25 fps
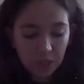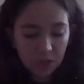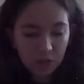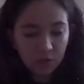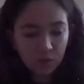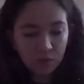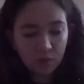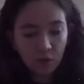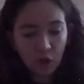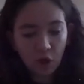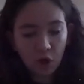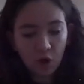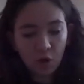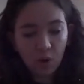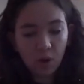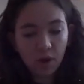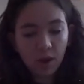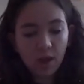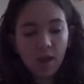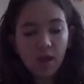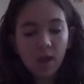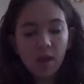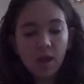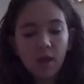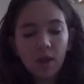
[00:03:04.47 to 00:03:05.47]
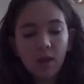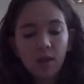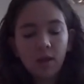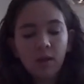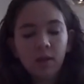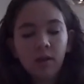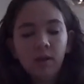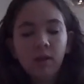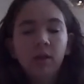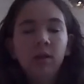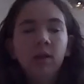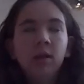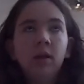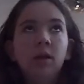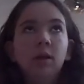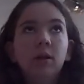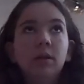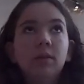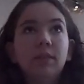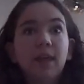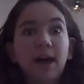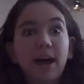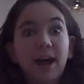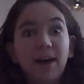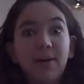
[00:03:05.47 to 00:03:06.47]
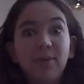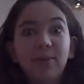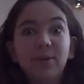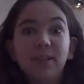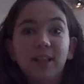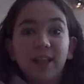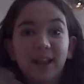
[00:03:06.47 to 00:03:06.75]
So that would